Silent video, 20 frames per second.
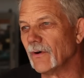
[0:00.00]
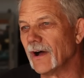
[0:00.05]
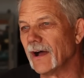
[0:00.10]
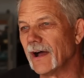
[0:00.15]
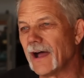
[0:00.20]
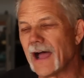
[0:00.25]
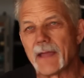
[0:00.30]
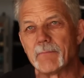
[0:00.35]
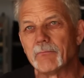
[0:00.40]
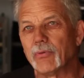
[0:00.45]

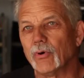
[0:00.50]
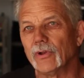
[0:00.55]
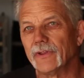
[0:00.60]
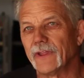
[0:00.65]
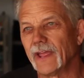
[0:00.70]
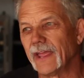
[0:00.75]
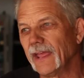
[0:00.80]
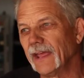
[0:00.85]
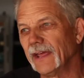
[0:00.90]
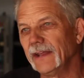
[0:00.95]
uh, I pulled
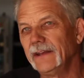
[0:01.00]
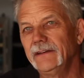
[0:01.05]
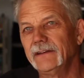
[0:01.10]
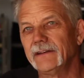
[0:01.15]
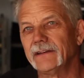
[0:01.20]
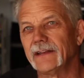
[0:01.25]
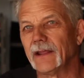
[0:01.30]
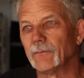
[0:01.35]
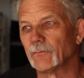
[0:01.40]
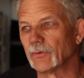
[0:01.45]
ahead
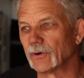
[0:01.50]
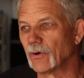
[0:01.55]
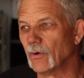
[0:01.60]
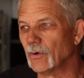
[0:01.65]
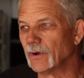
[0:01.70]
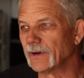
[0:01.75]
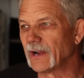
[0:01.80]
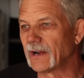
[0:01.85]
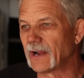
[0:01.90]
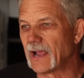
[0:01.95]
and we're
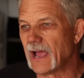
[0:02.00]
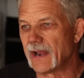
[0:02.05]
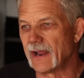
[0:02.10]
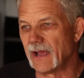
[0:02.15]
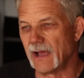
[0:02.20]
going kind